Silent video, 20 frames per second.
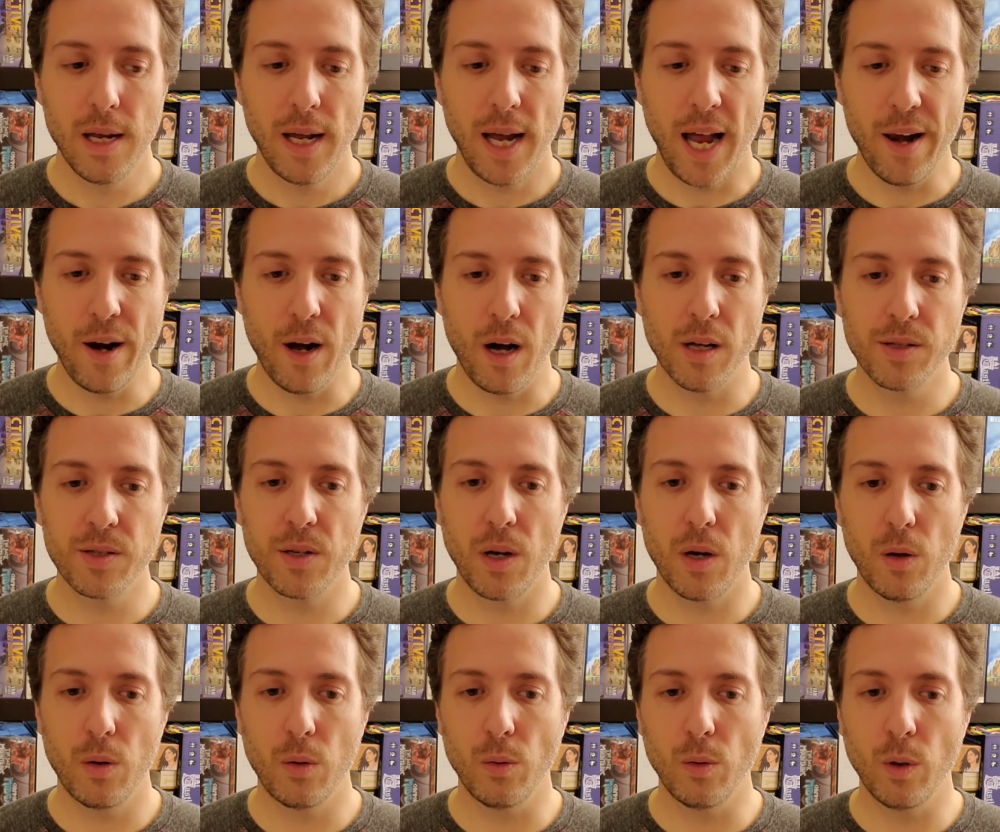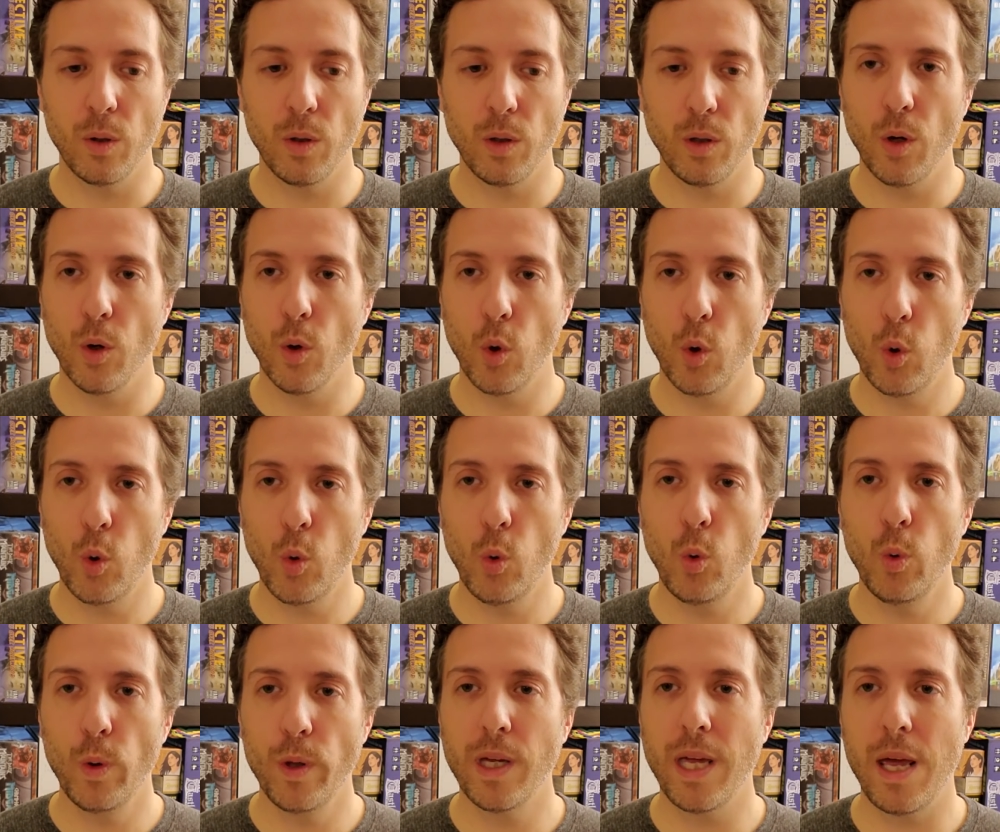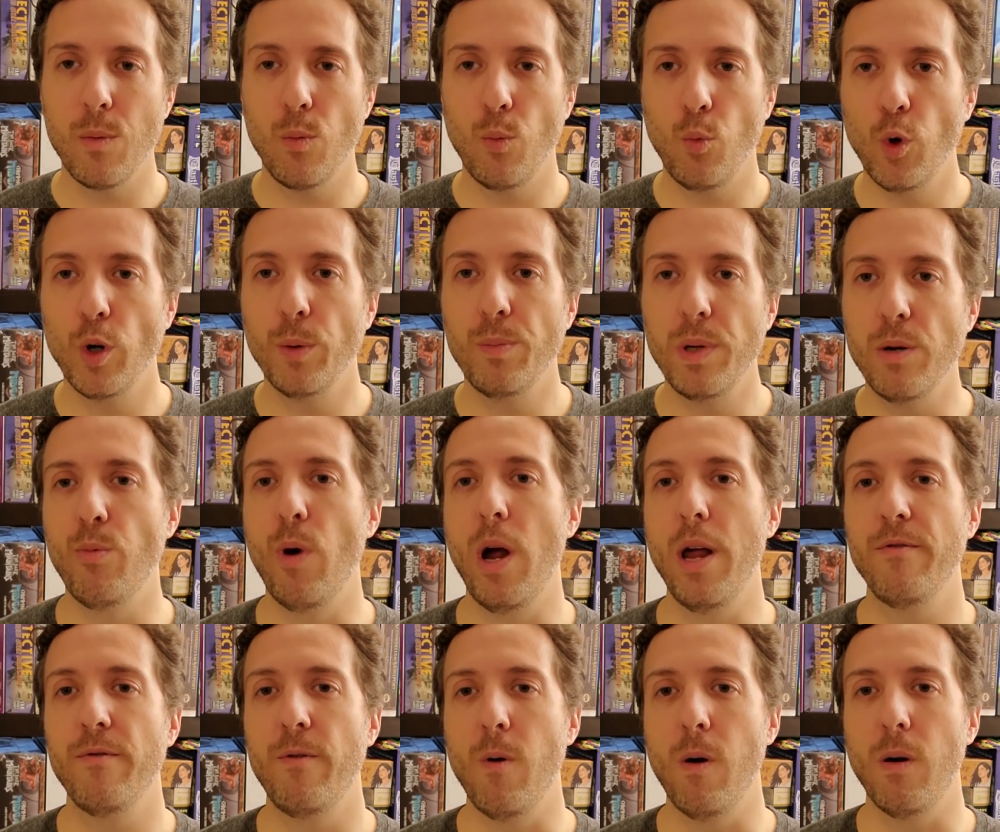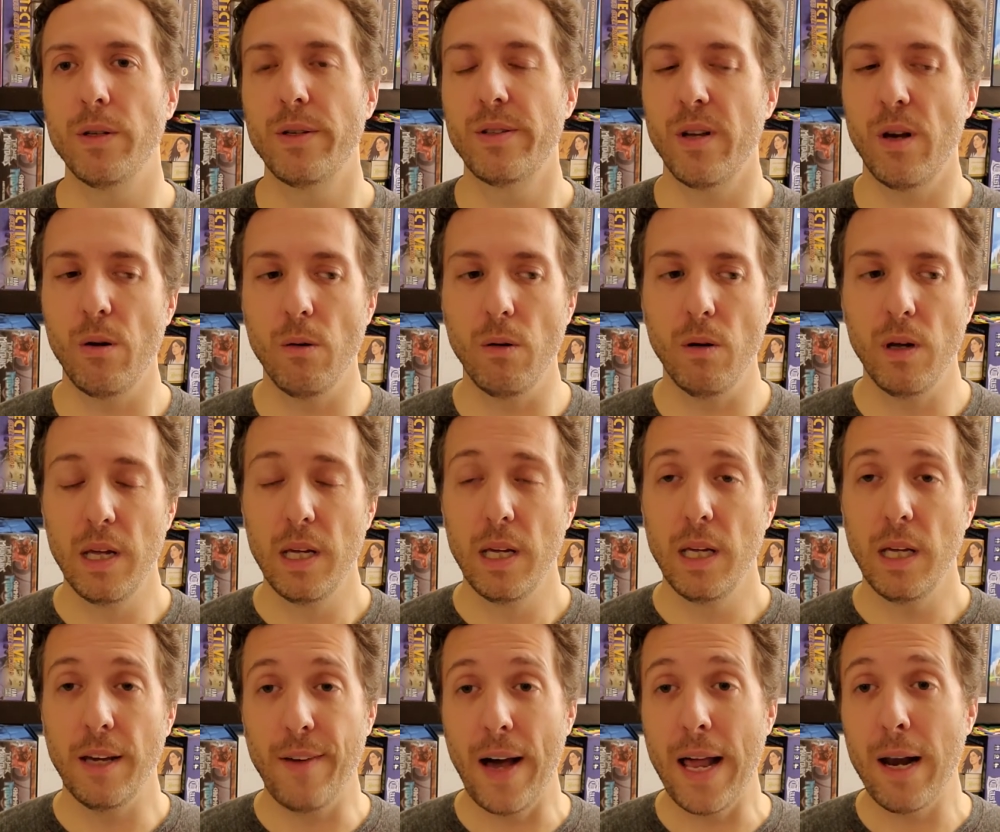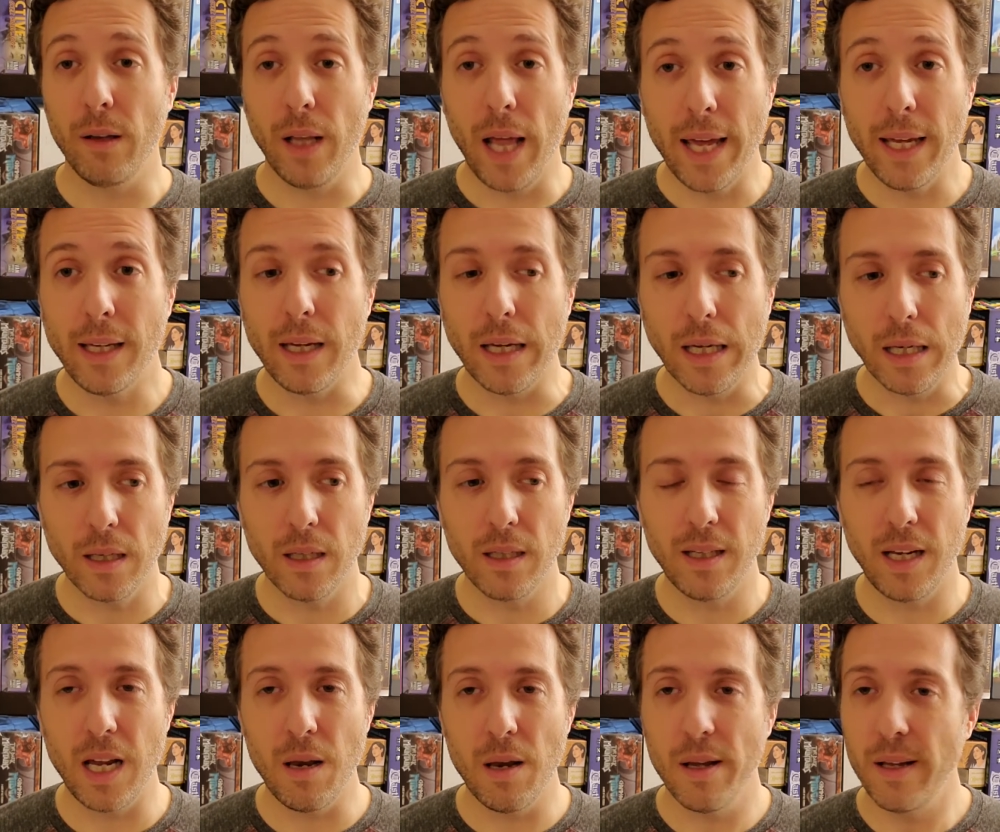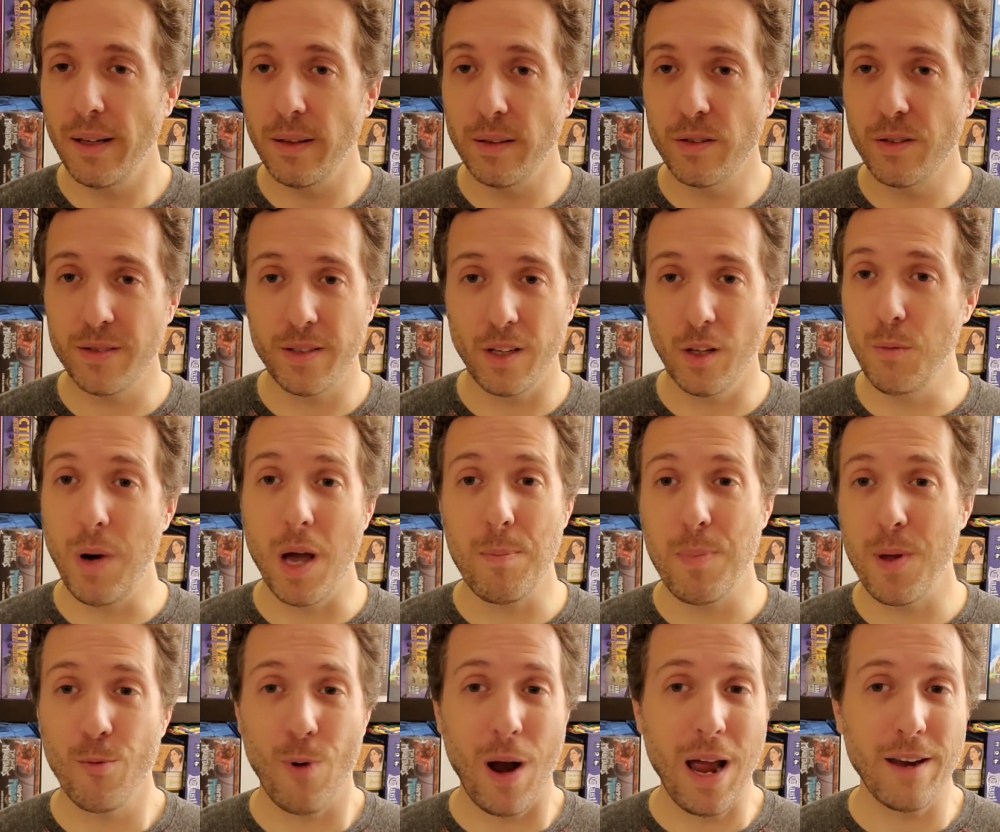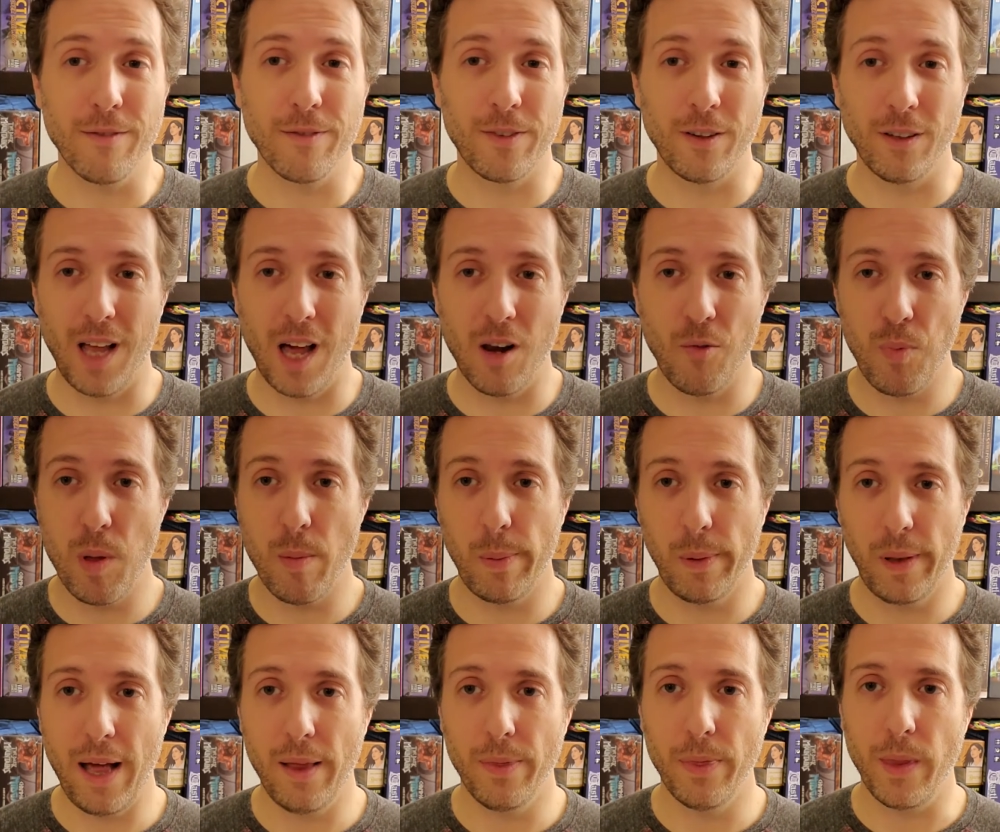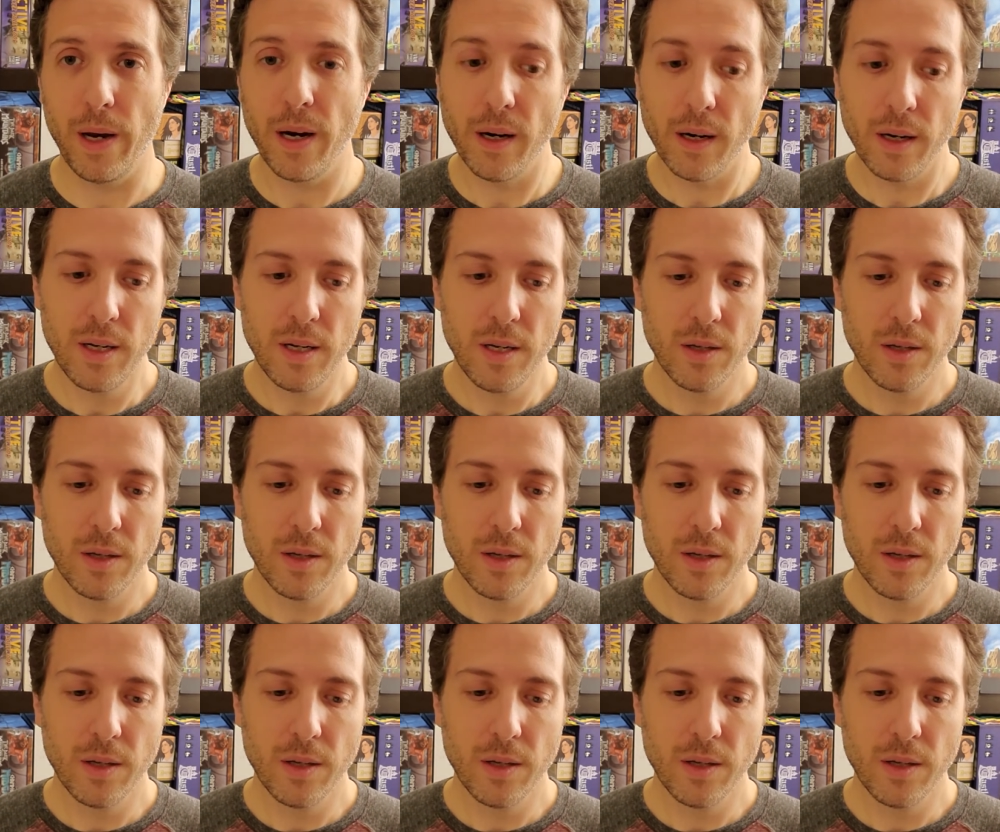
And also, who the game would be right for. So if I don't like it, it still might be right for a lot of people out there.